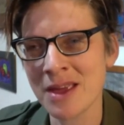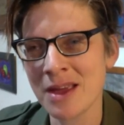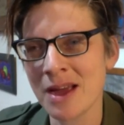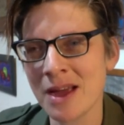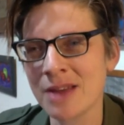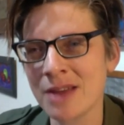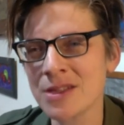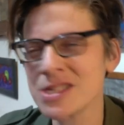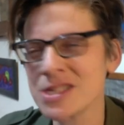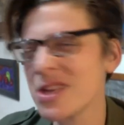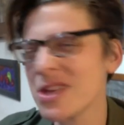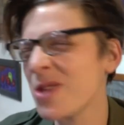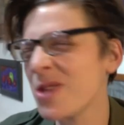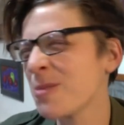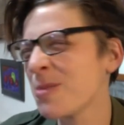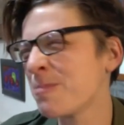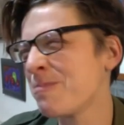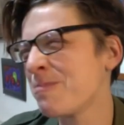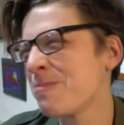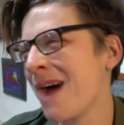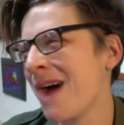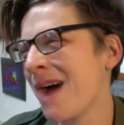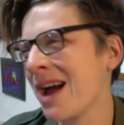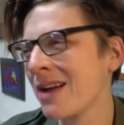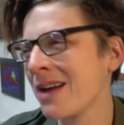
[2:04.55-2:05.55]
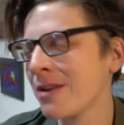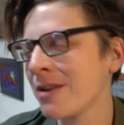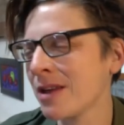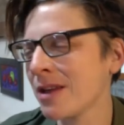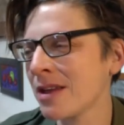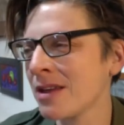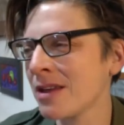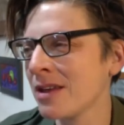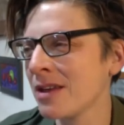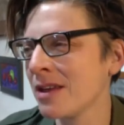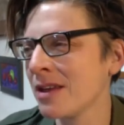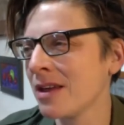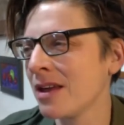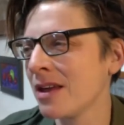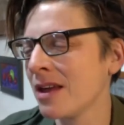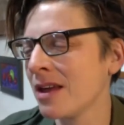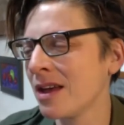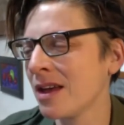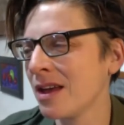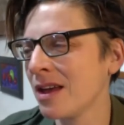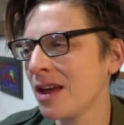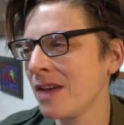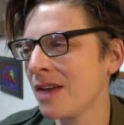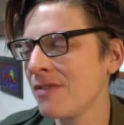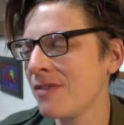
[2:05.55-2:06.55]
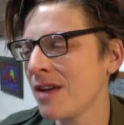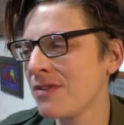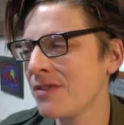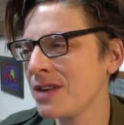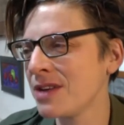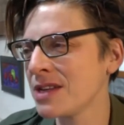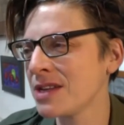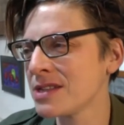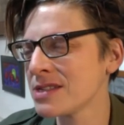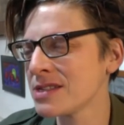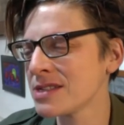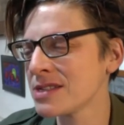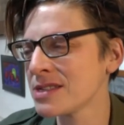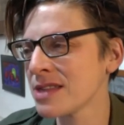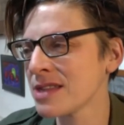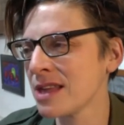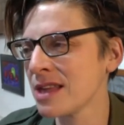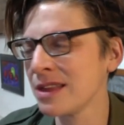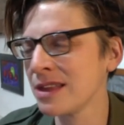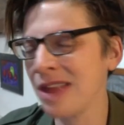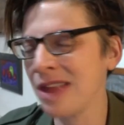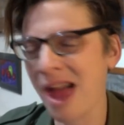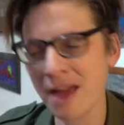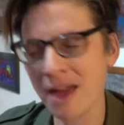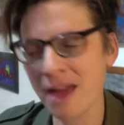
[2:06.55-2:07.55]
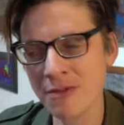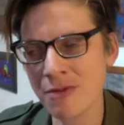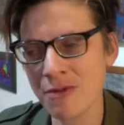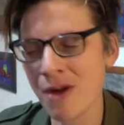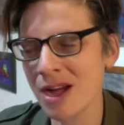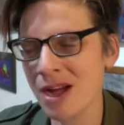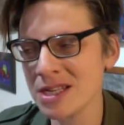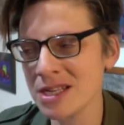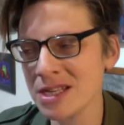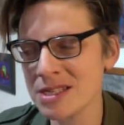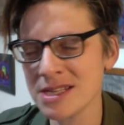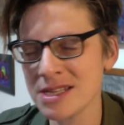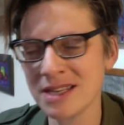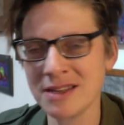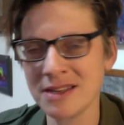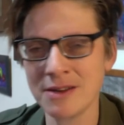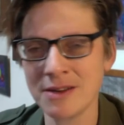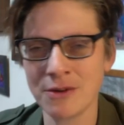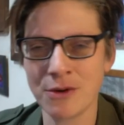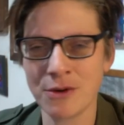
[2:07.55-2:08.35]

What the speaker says: And there's a whole bank of evidence that life writing